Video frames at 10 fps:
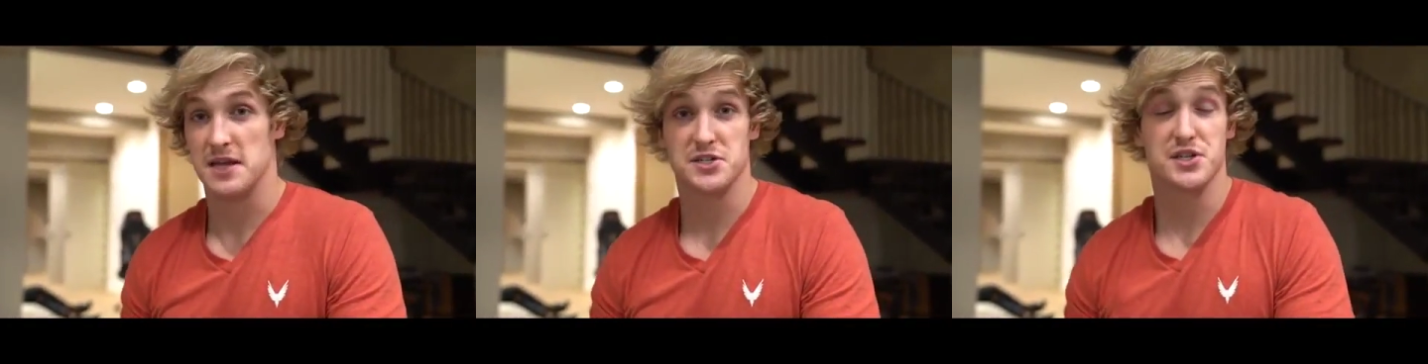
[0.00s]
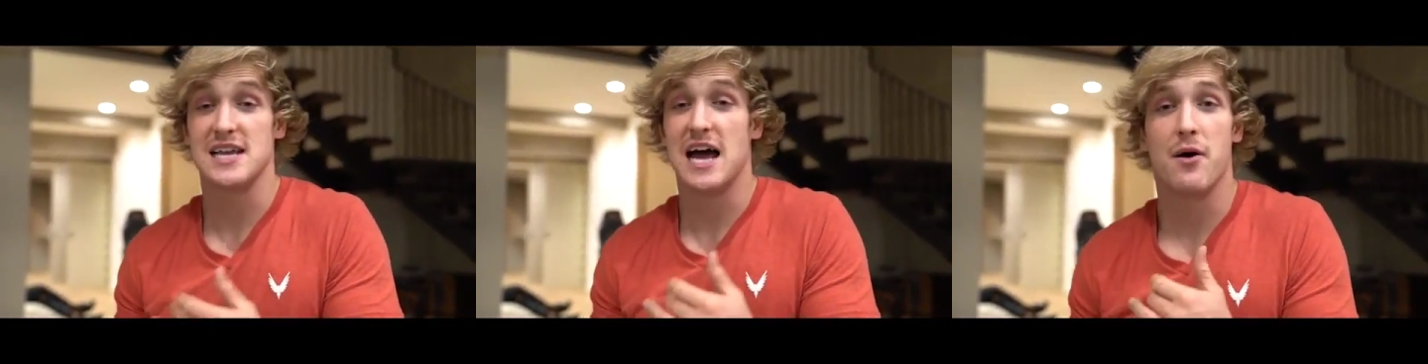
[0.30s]
That's
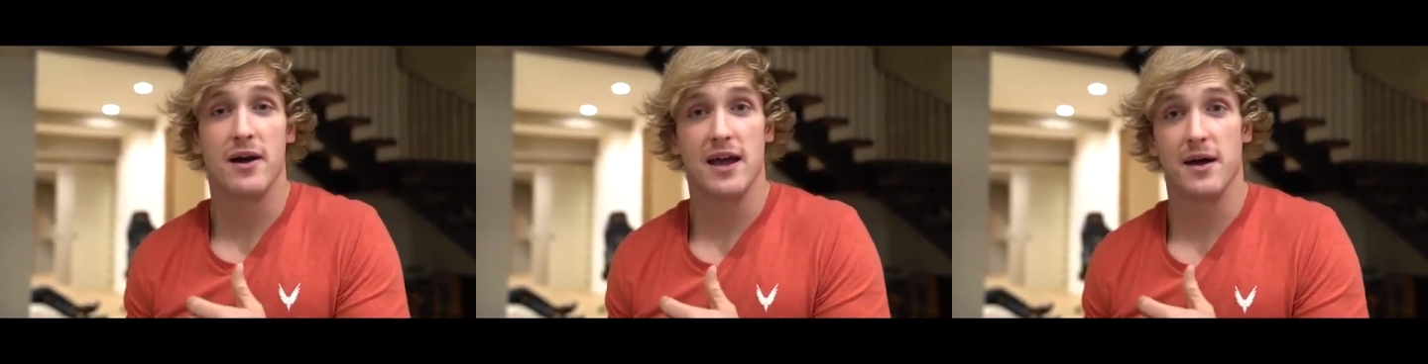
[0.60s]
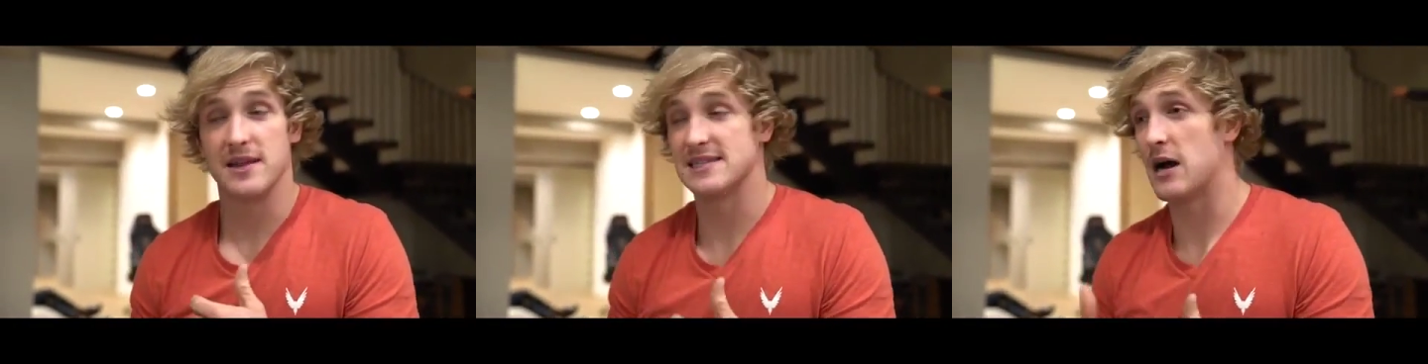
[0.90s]
just how I
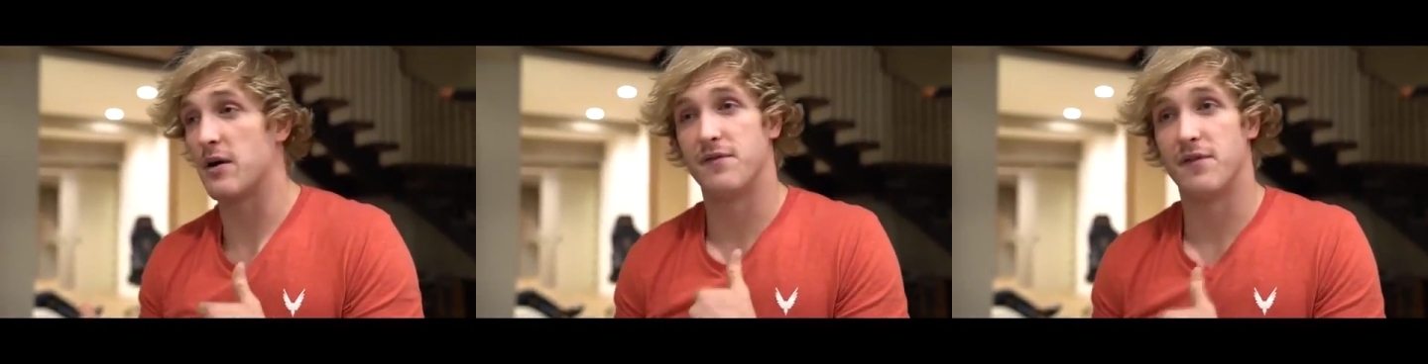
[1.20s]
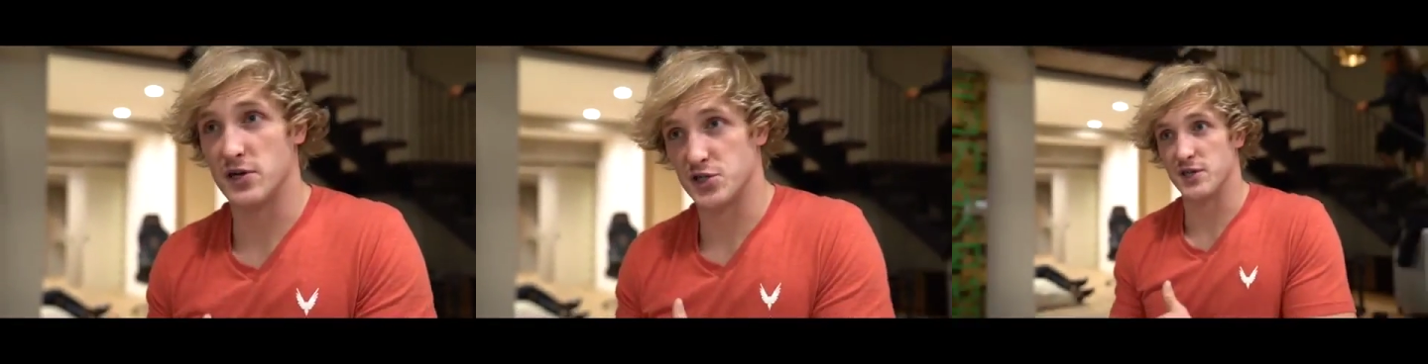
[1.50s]
am. That's how I
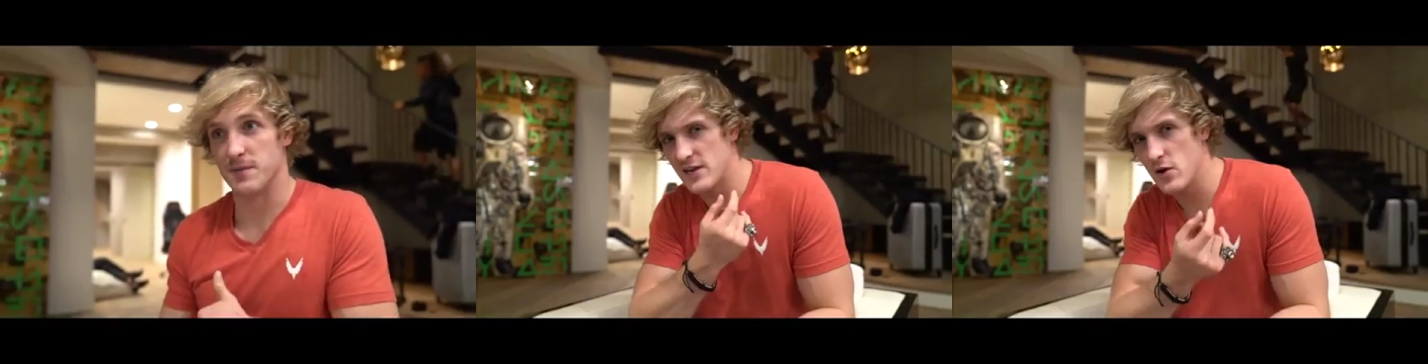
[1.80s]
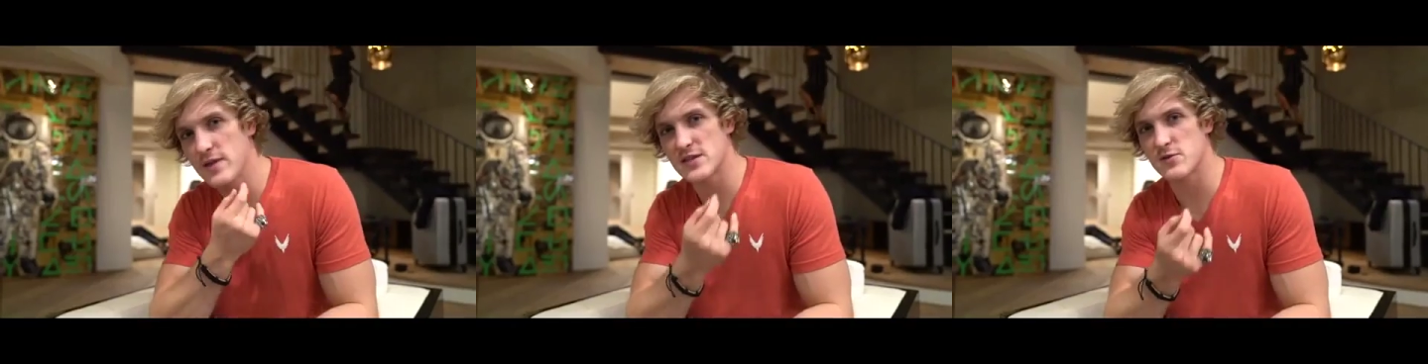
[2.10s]
function. And I
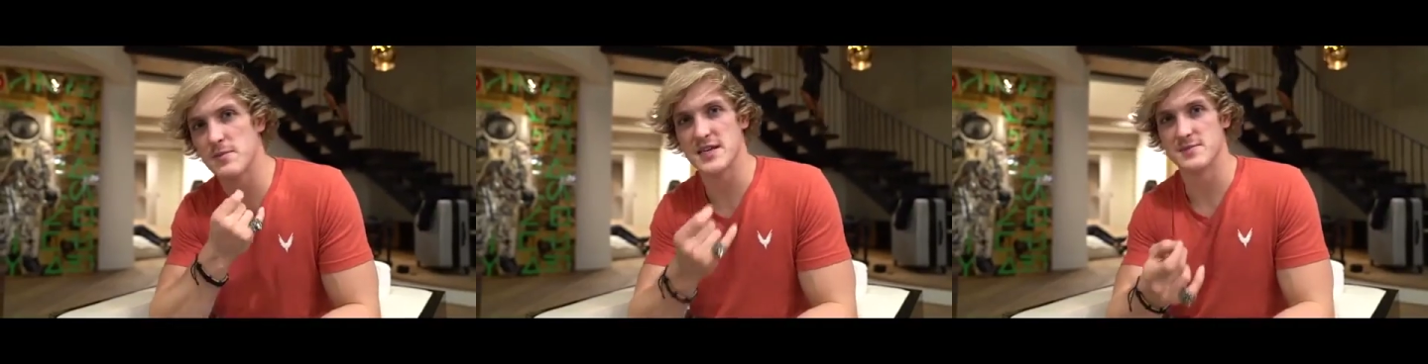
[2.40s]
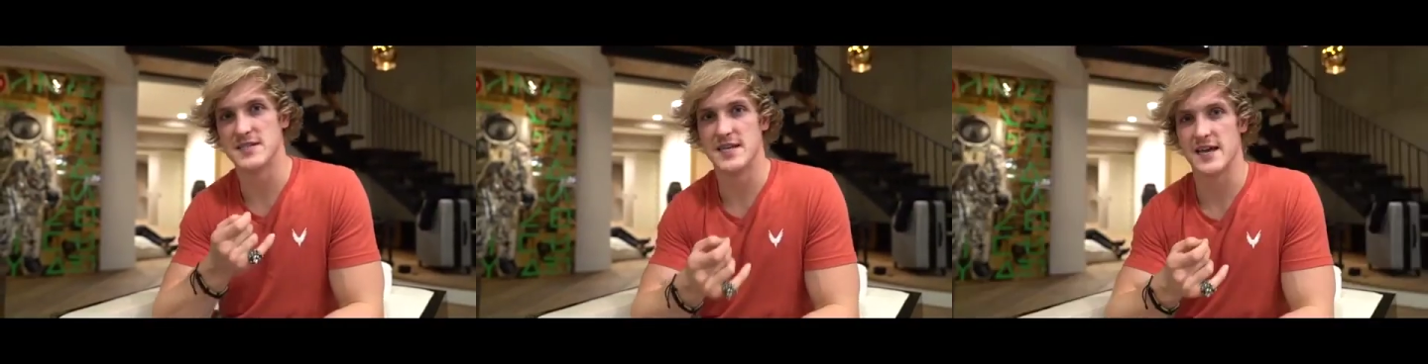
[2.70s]
know that's what
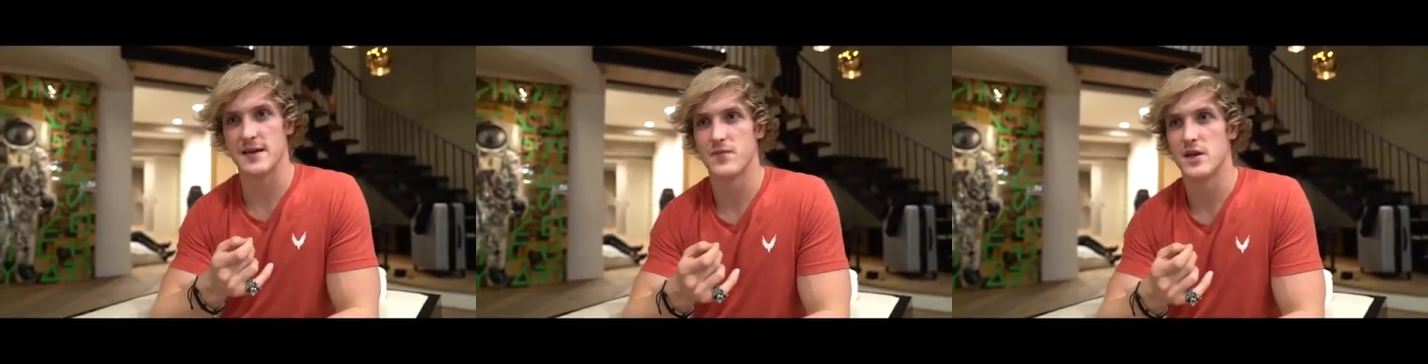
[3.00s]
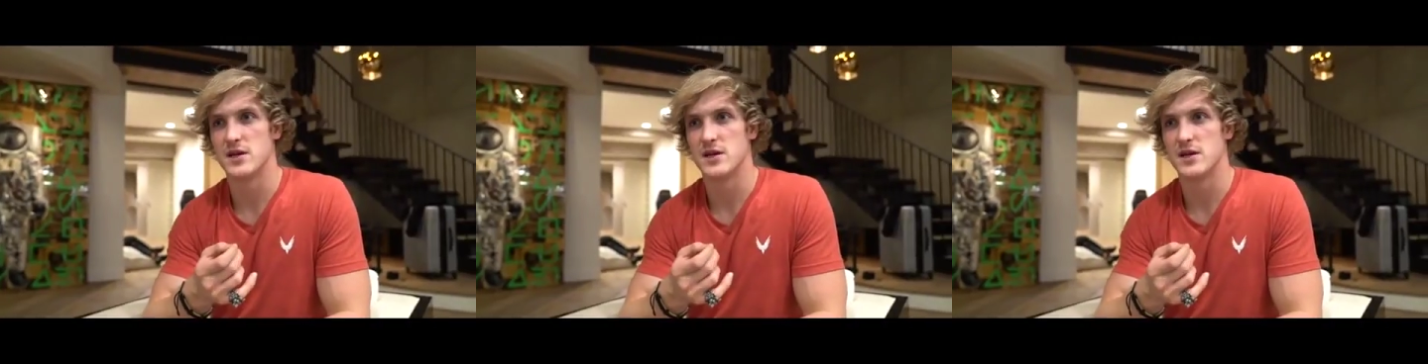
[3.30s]
makes me tick.